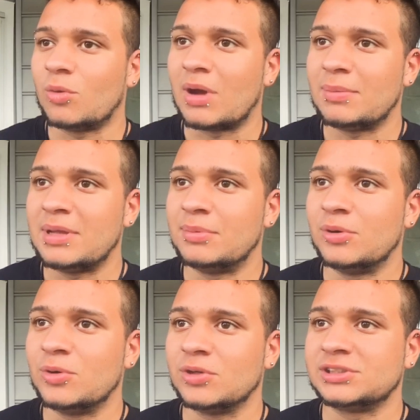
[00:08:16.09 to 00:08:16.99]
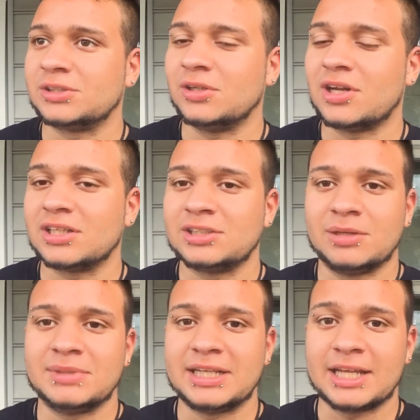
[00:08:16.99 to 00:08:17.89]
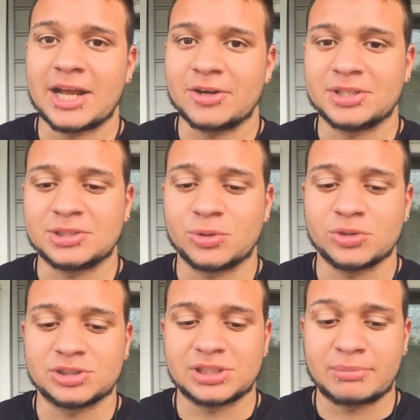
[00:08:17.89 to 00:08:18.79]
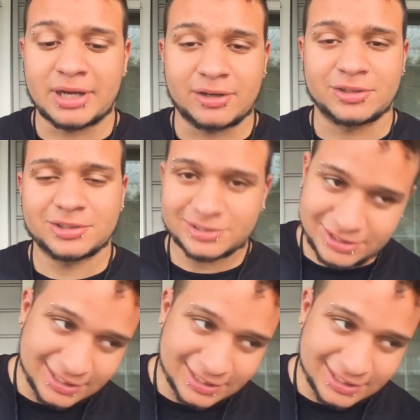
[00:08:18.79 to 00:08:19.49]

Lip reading: all my people who are still locked up need to carry the torch in my honor.